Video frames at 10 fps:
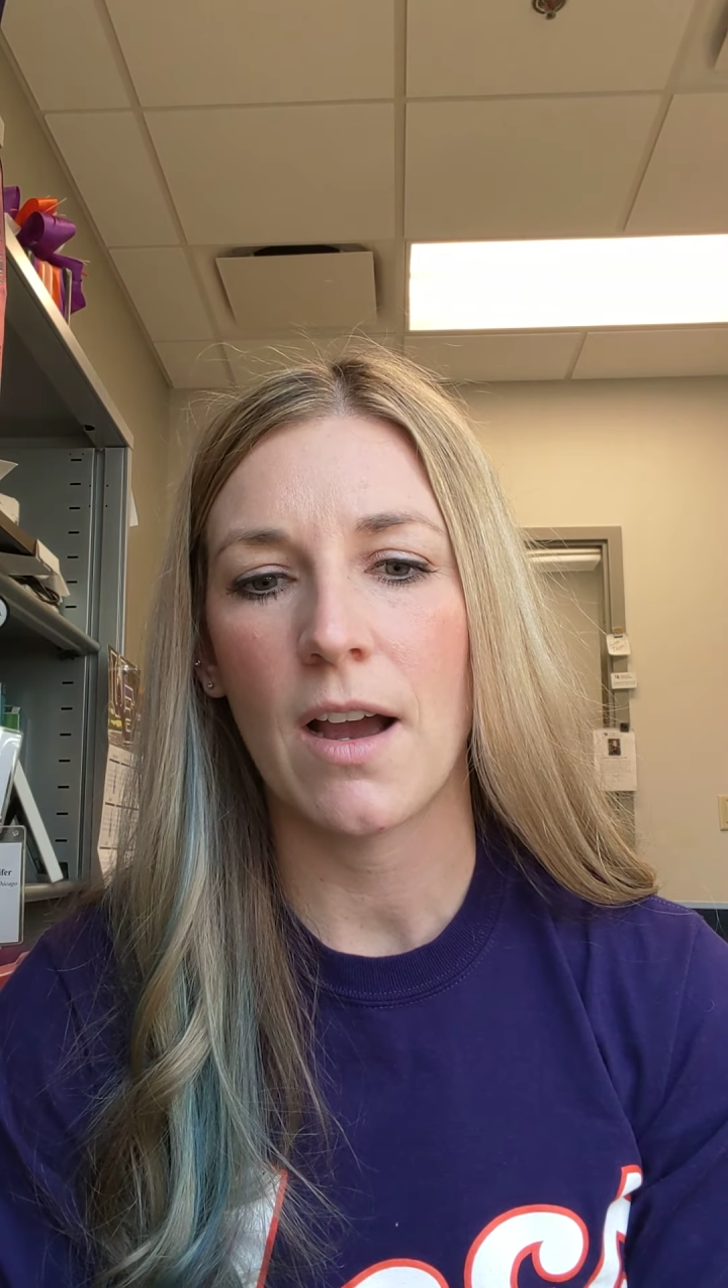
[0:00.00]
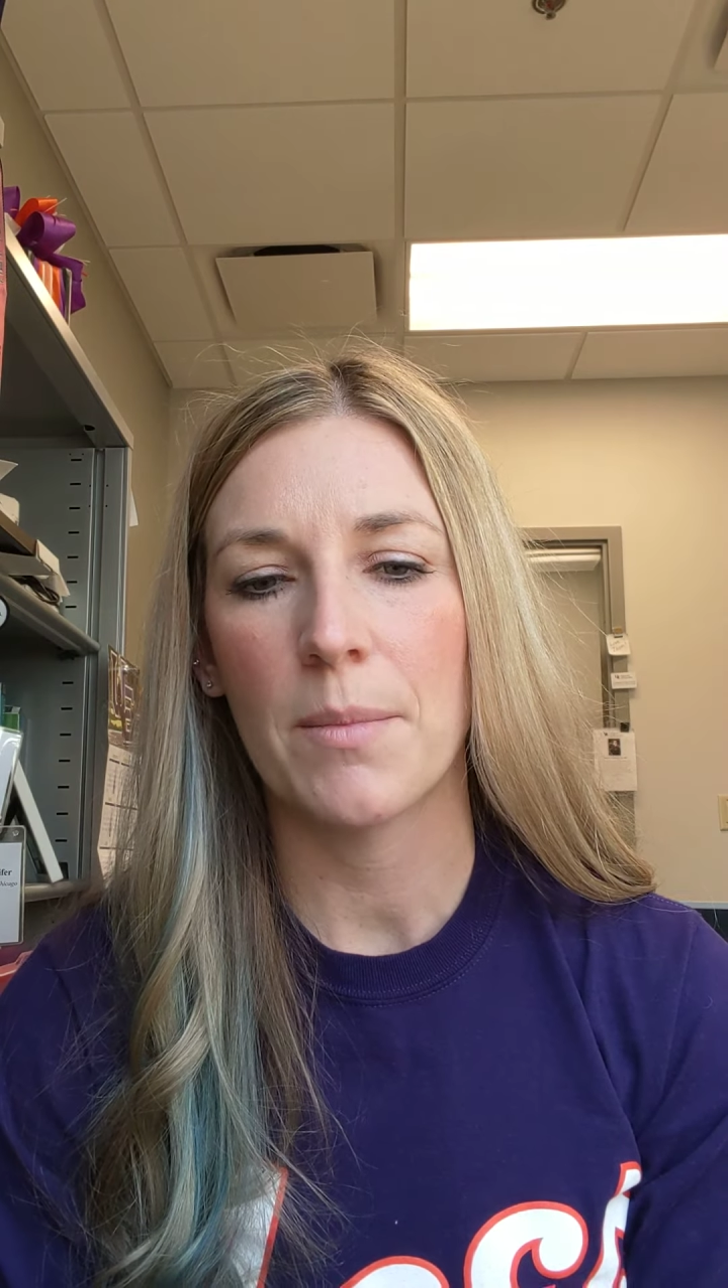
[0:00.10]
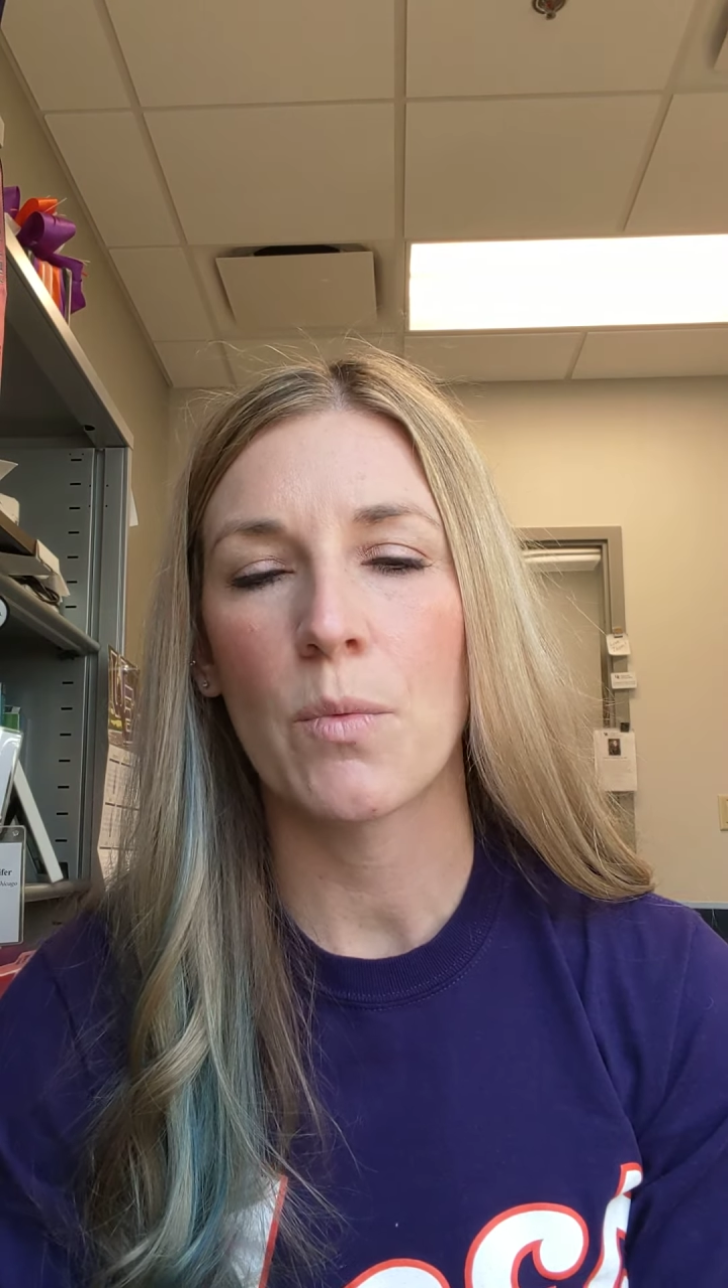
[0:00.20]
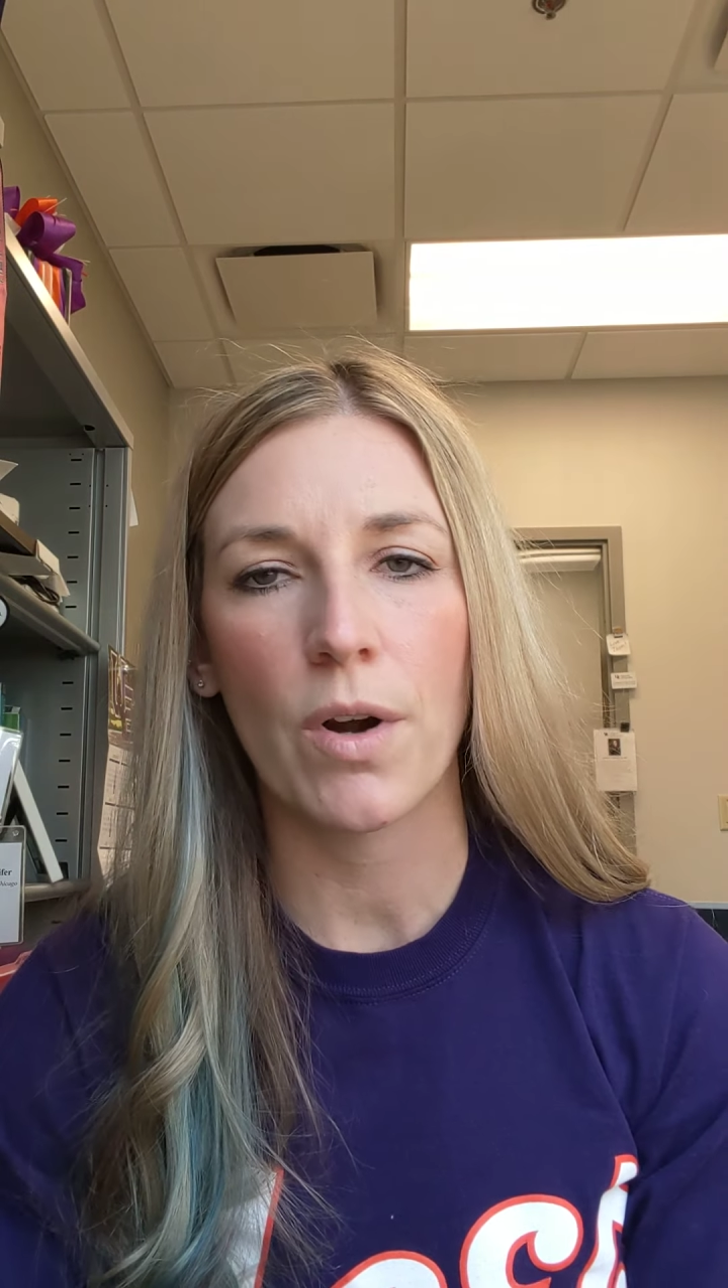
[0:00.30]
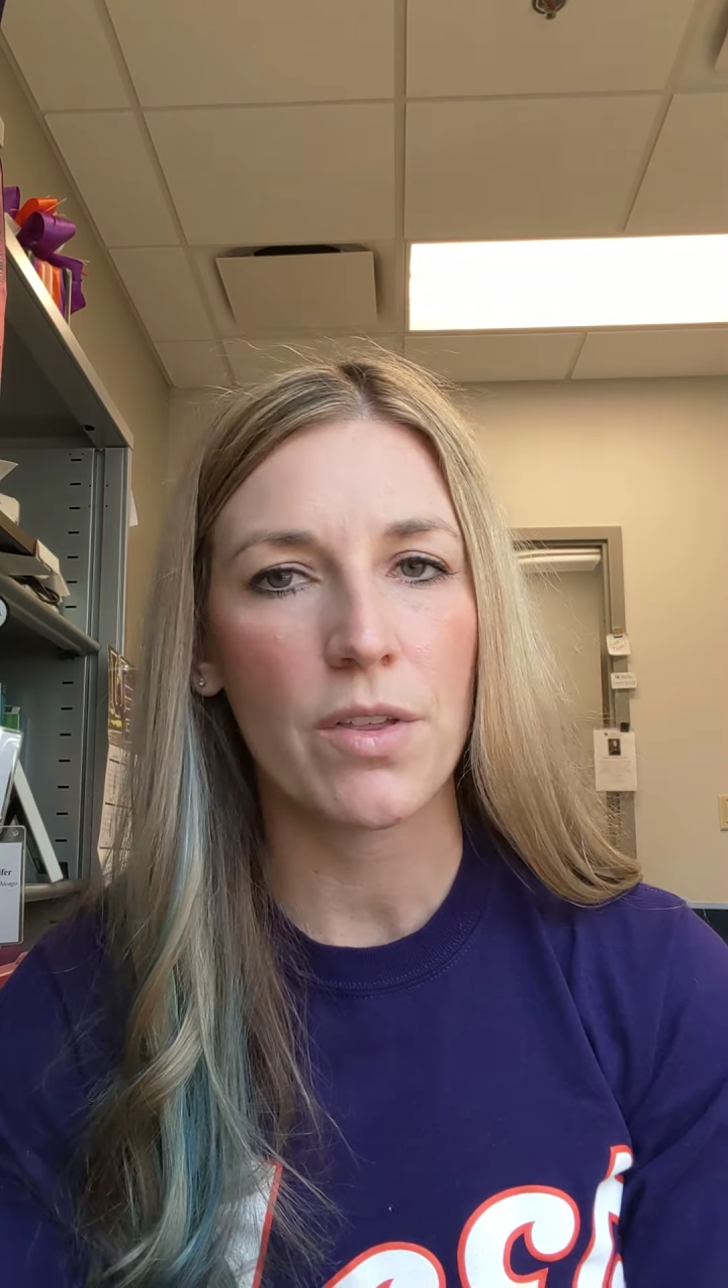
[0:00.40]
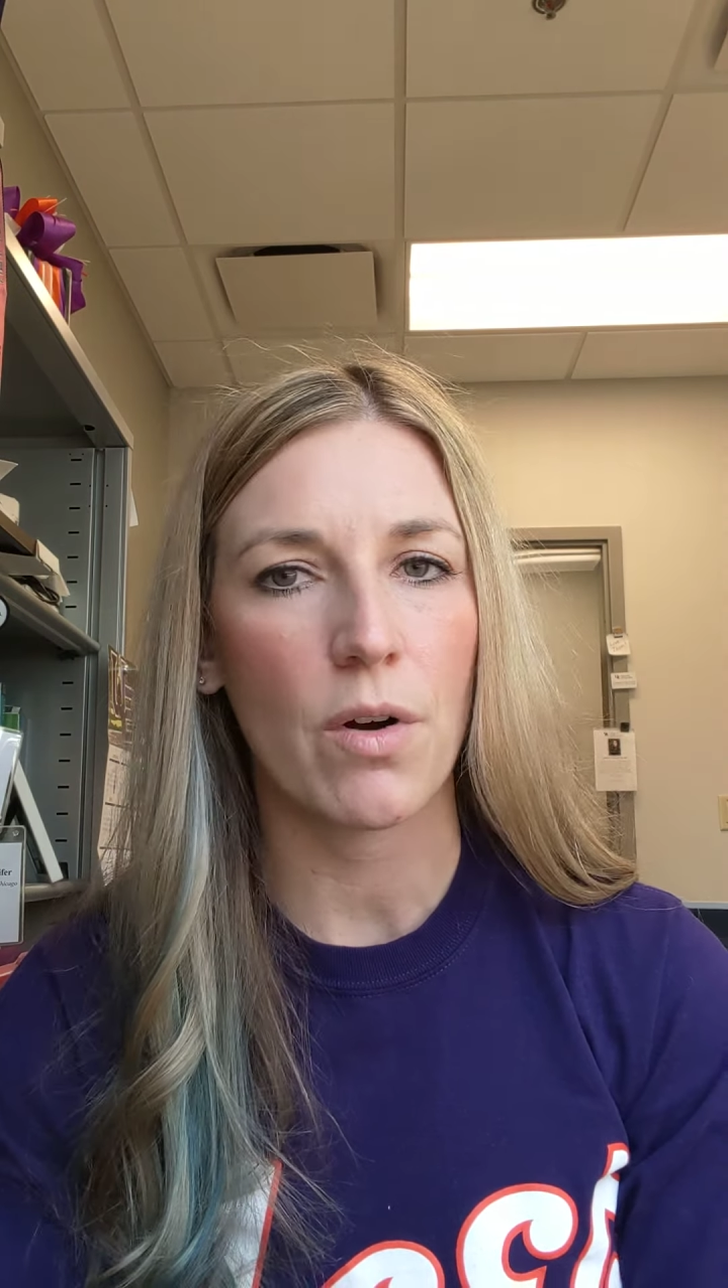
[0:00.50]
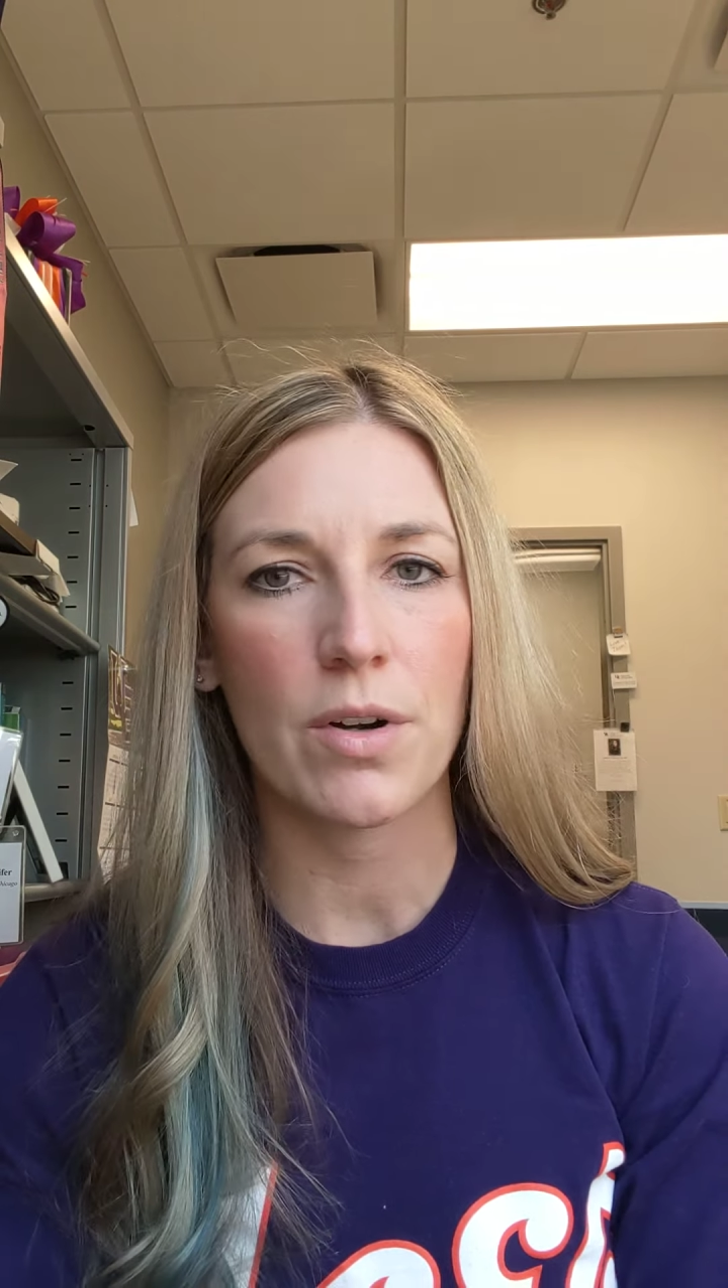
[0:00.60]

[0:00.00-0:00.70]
in one of the